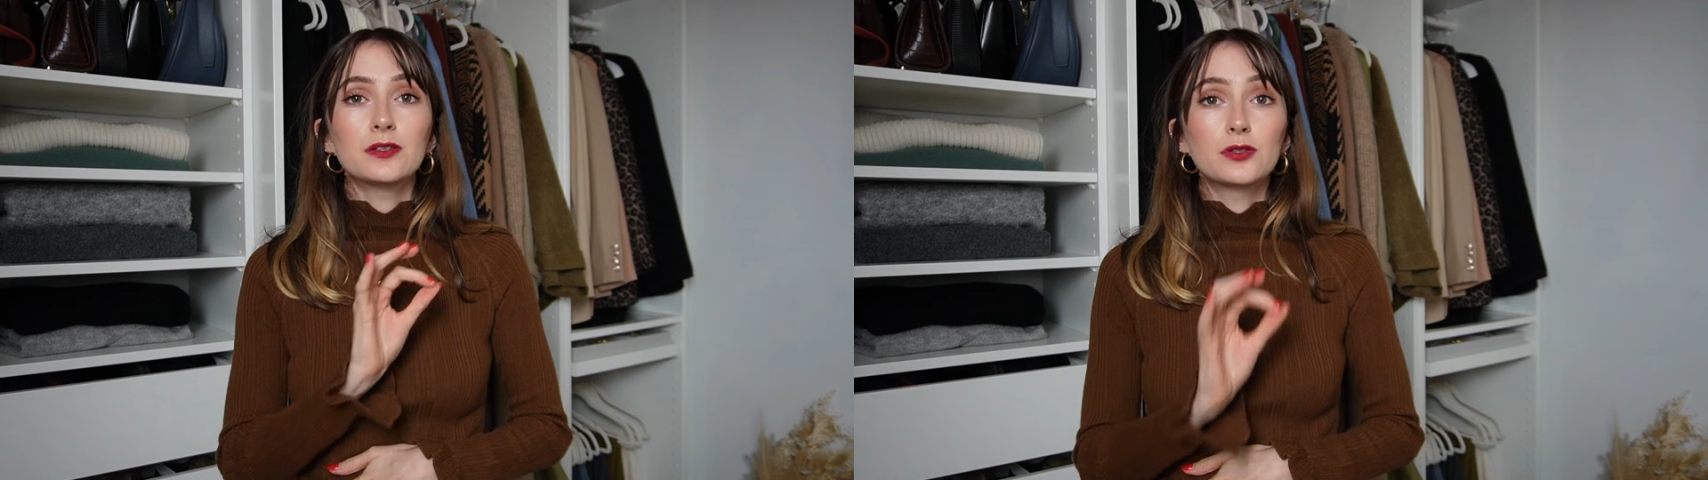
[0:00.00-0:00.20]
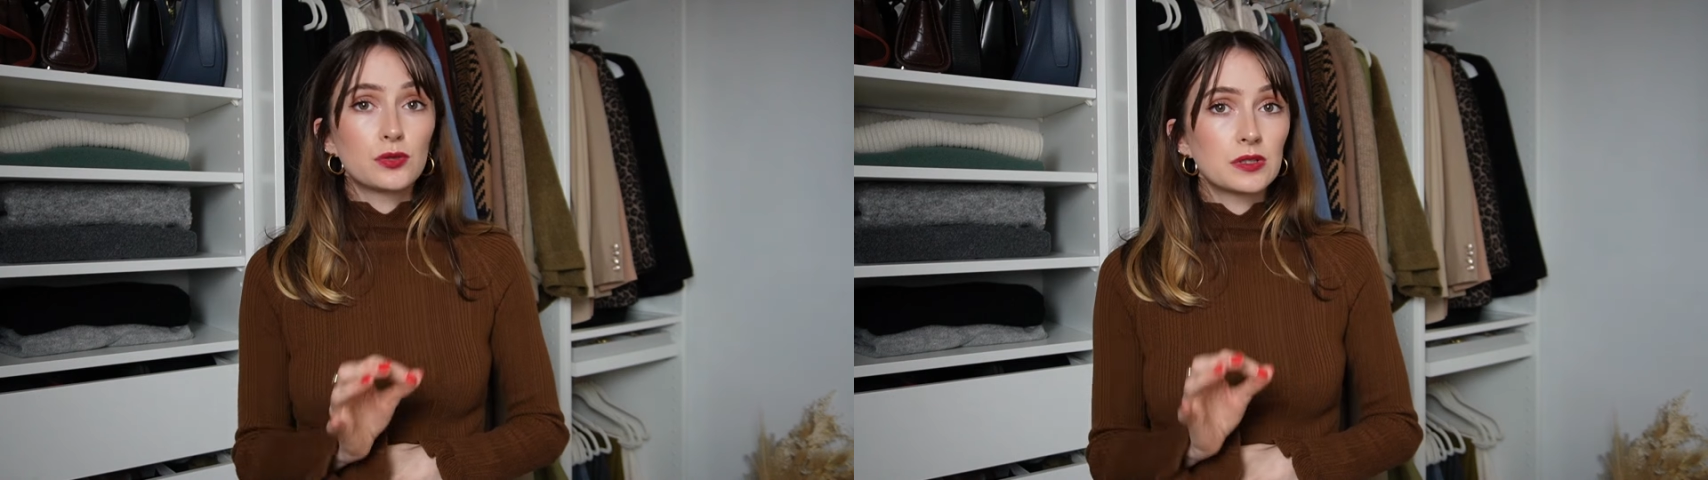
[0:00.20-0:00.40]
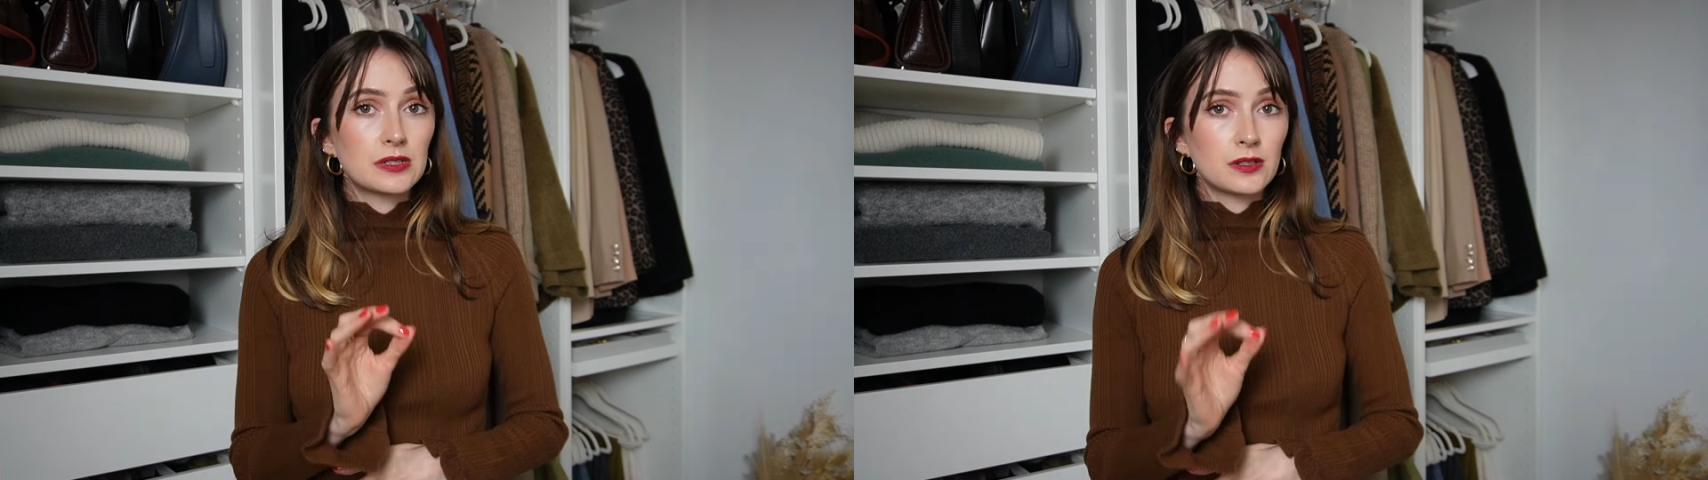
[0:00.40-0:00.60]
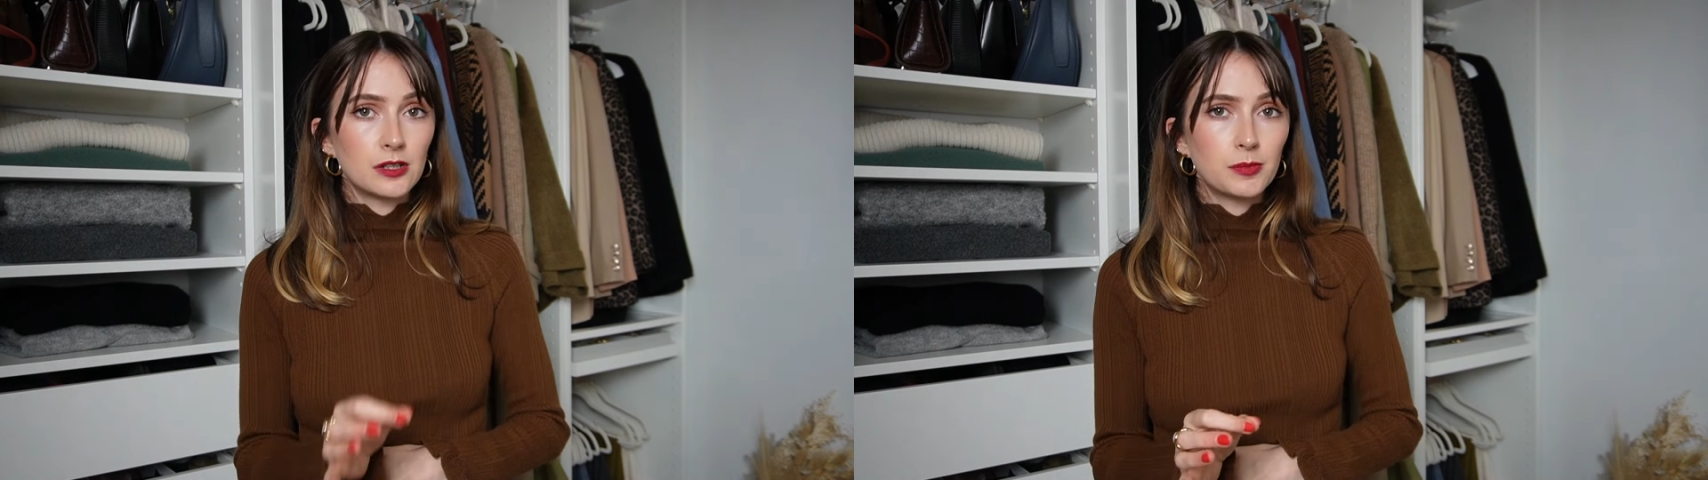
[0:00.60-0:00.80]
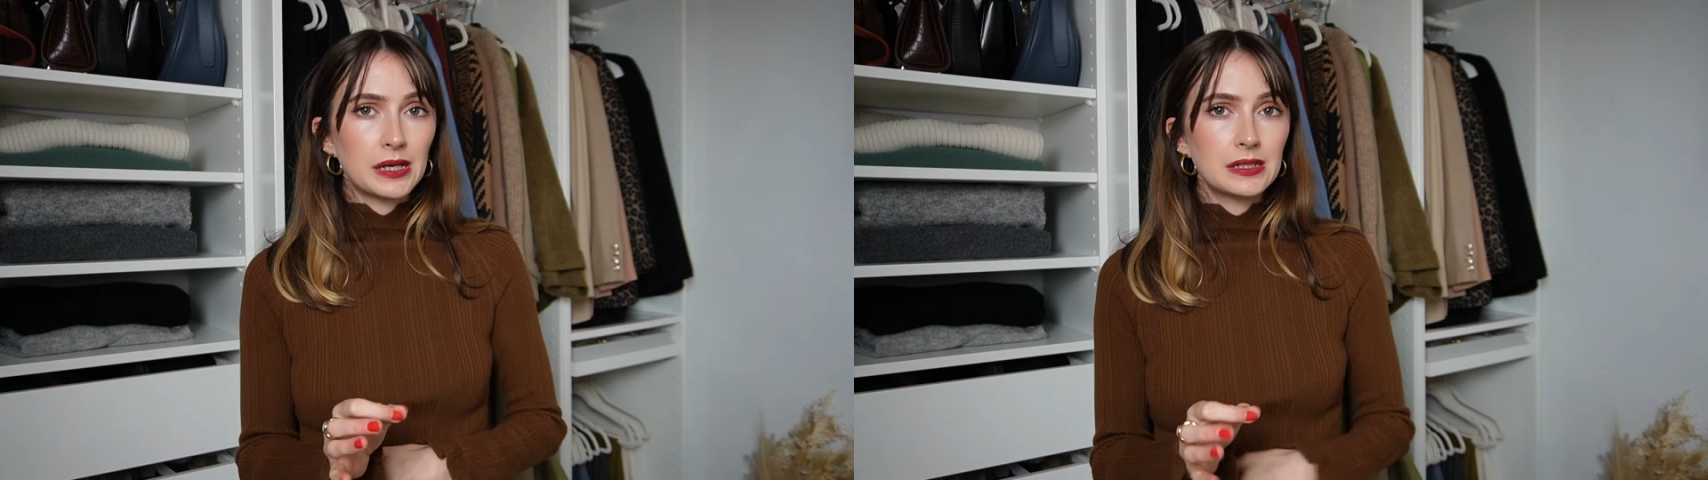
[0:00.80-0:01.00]
adore this
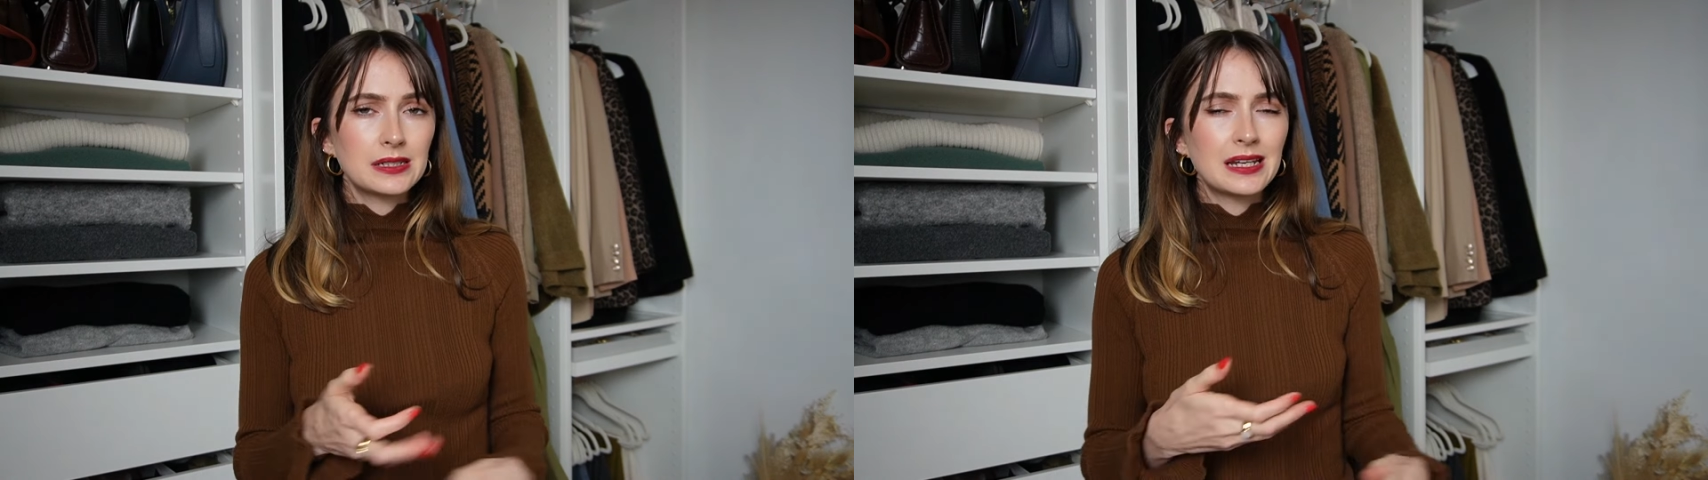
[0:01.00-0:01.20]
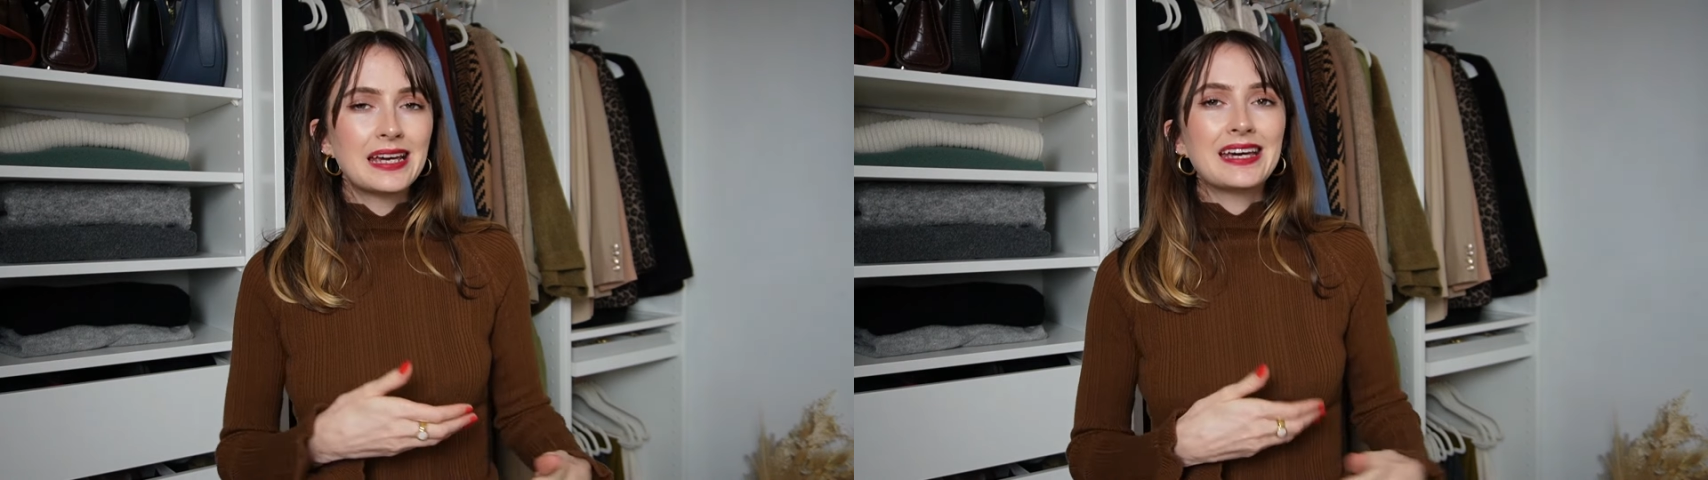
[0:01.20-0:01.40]
color palette,